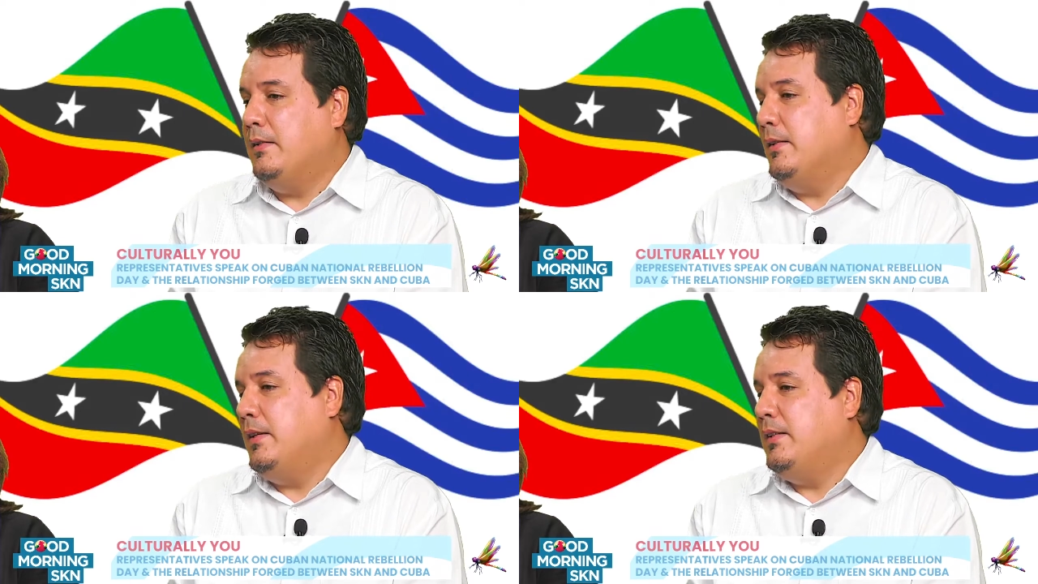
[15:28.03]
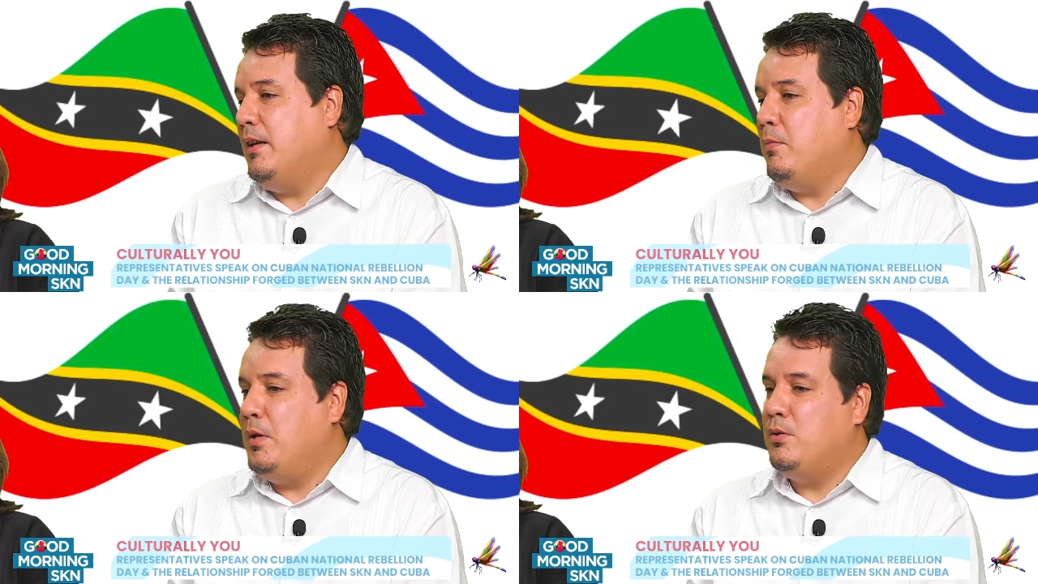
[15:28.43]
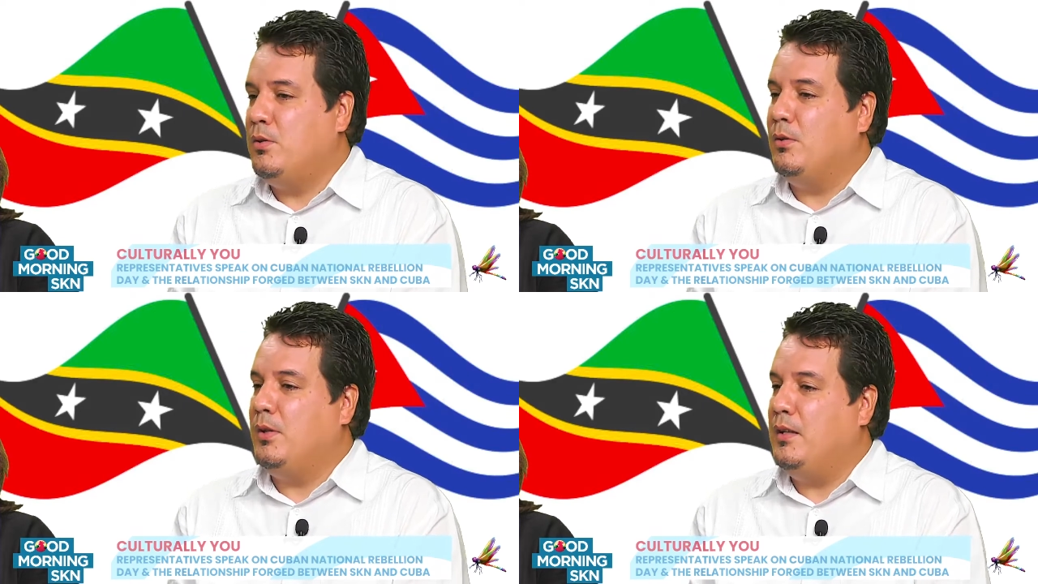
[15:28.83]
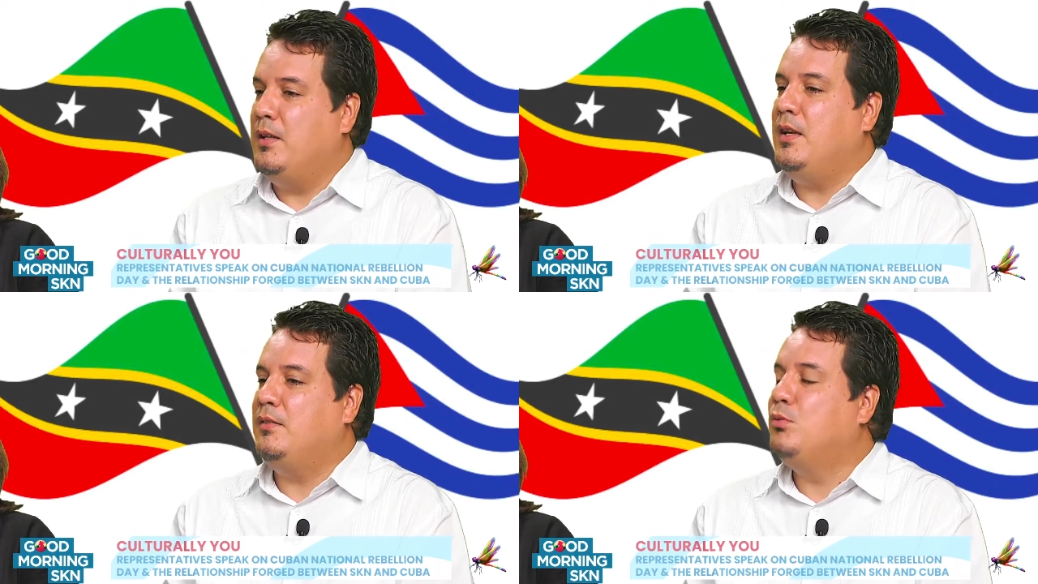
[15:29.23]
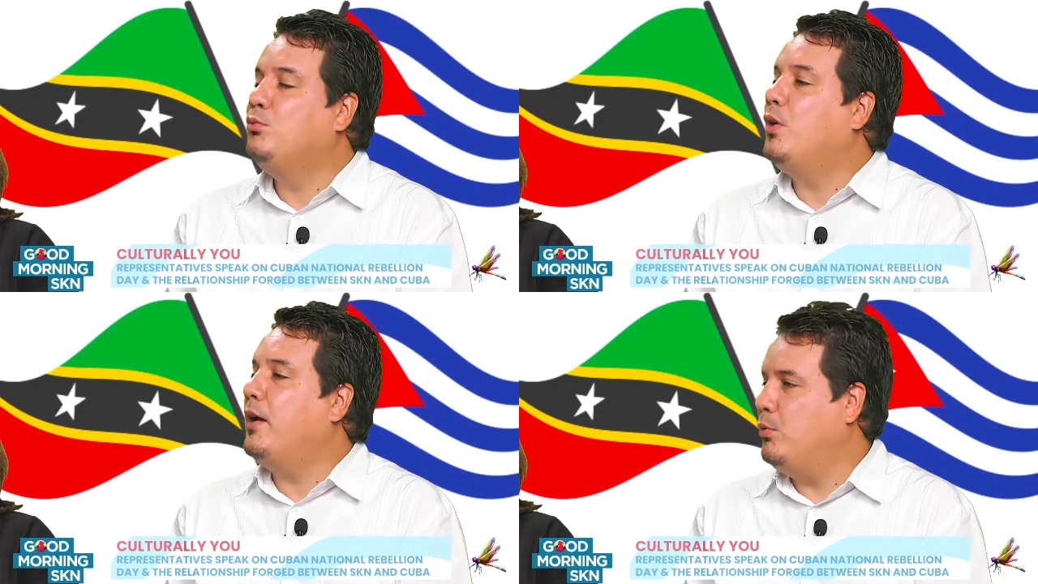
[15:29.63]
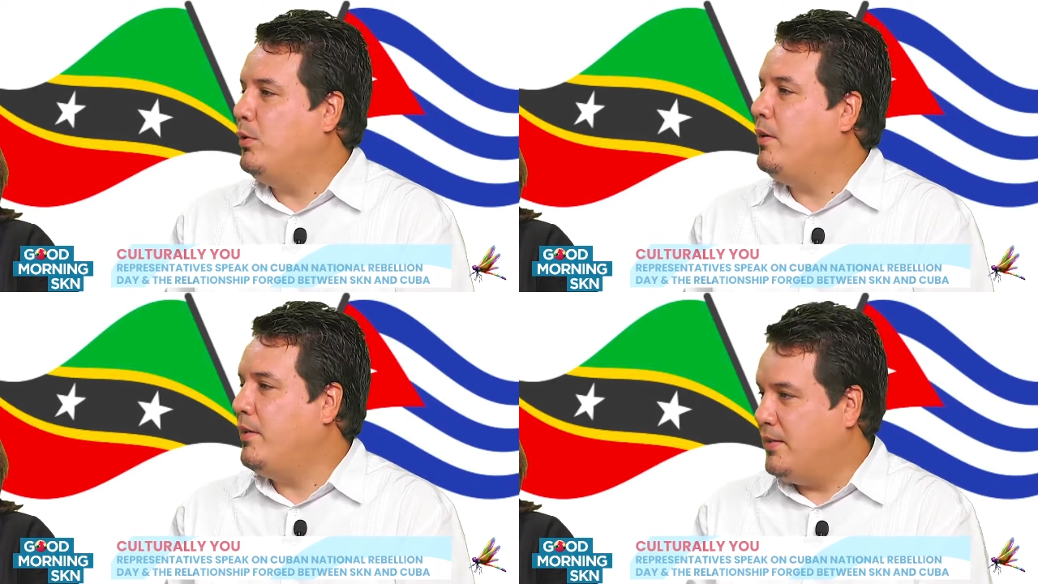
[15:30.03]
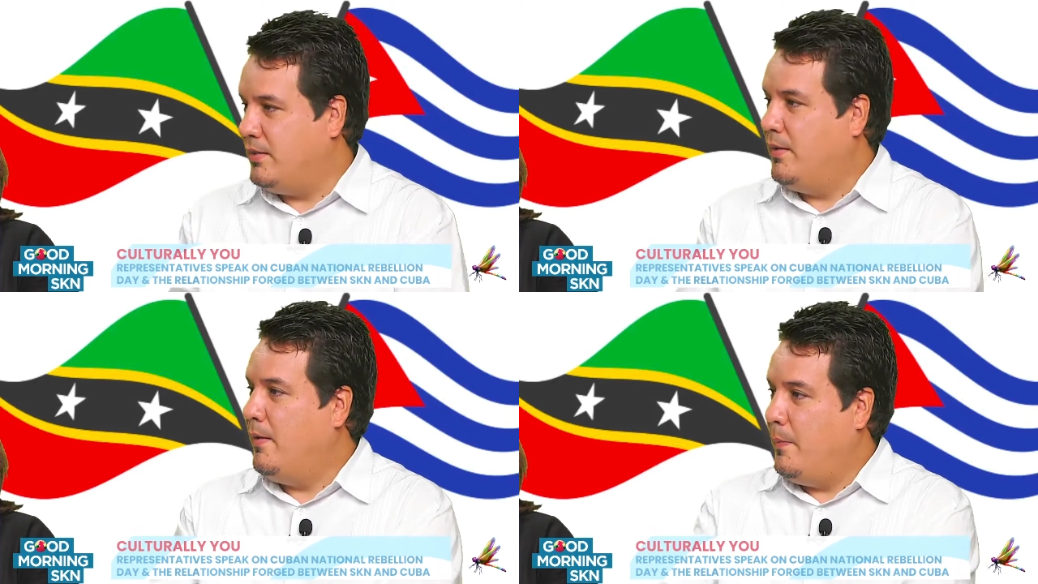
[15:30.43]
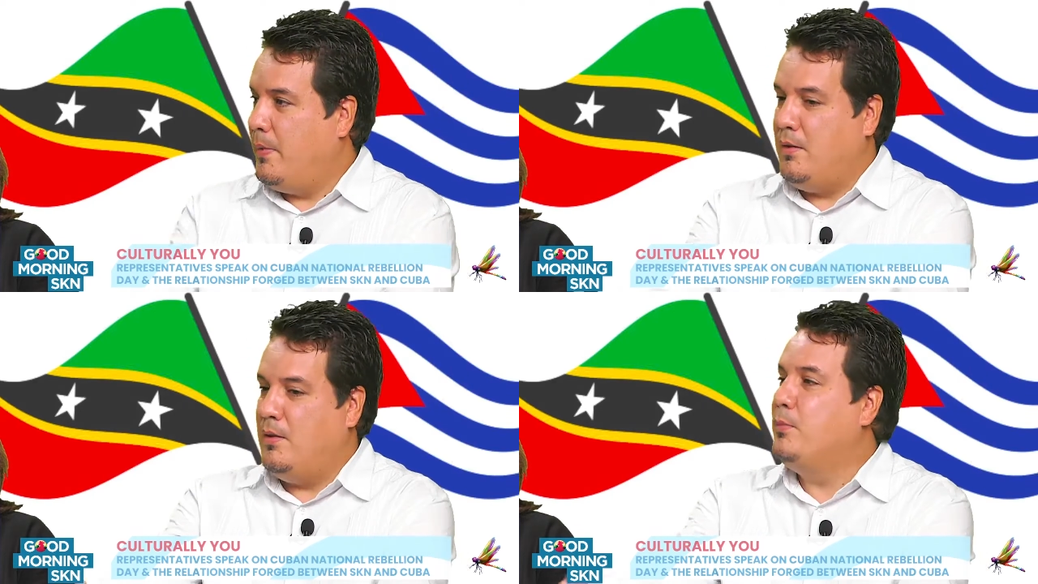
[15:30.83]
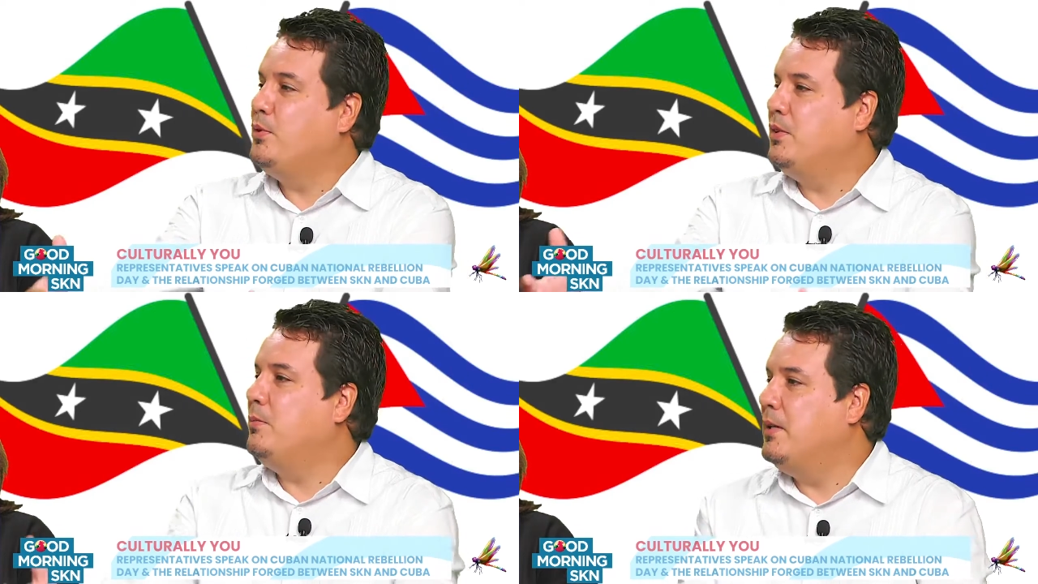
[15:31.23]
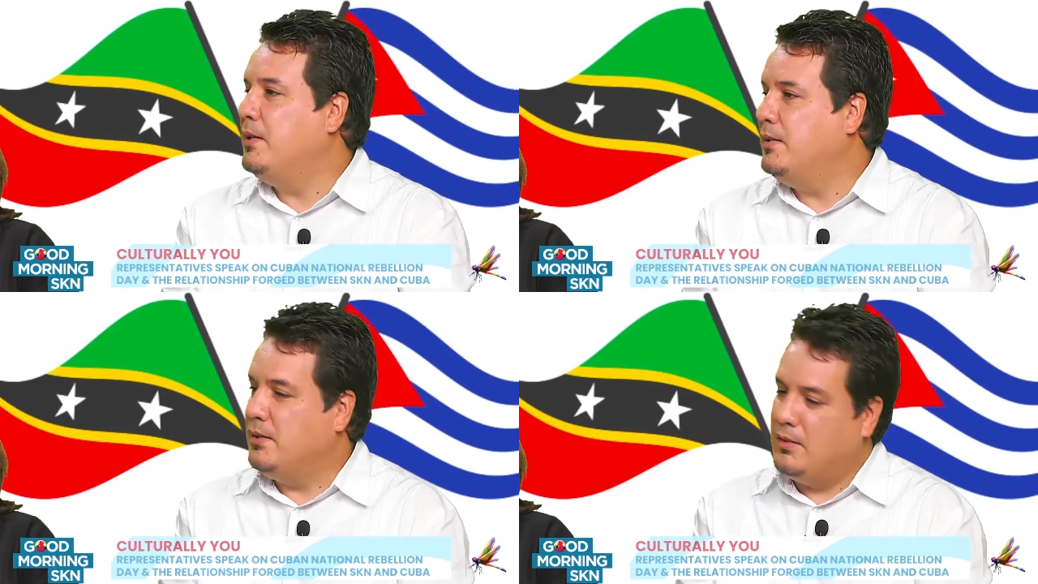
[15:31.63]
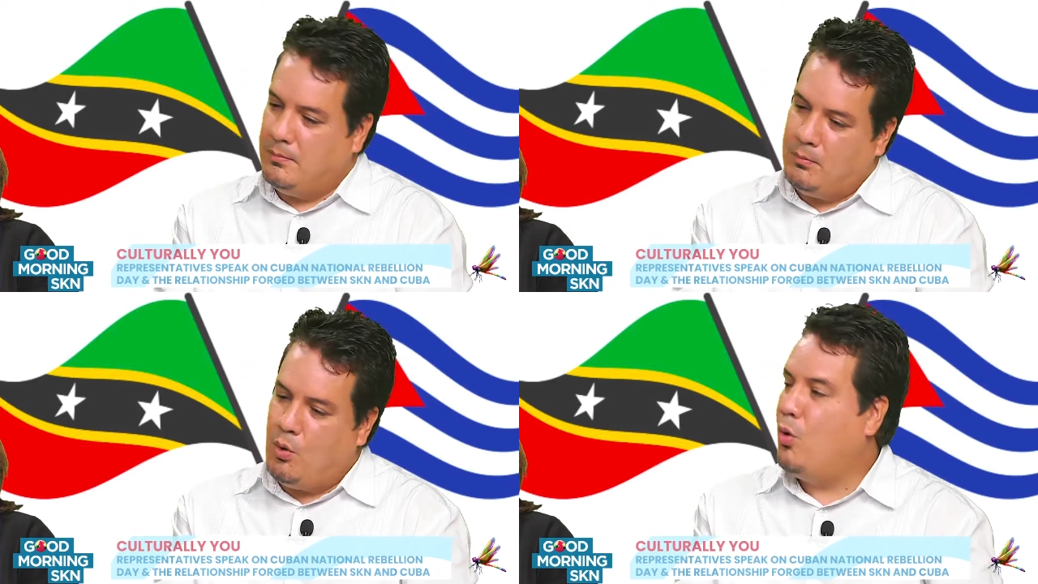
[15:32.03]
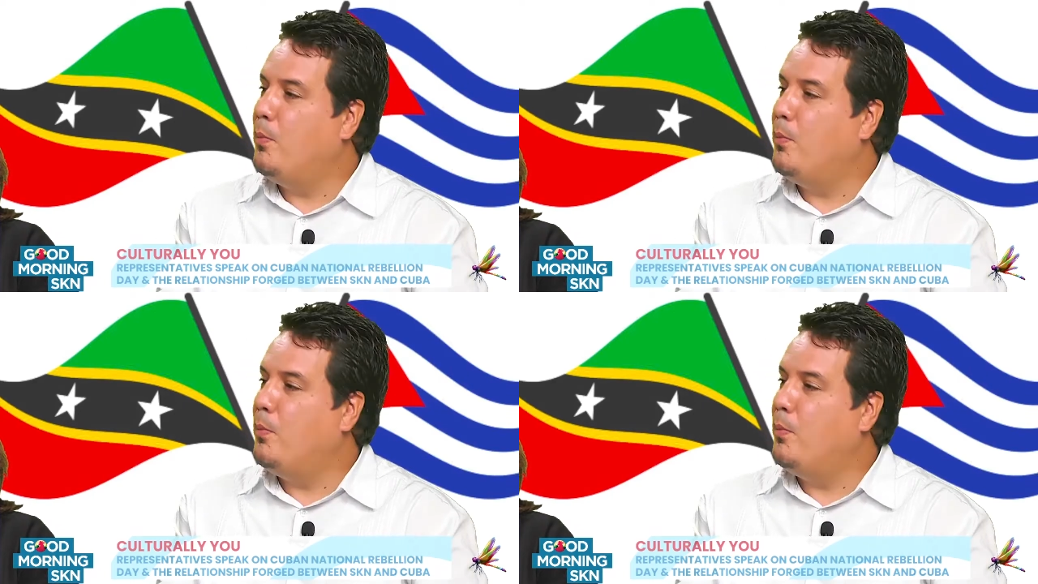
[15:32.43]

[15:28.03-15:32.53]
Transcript: And as I mentioned, the idea is to try to increase the possibilities, more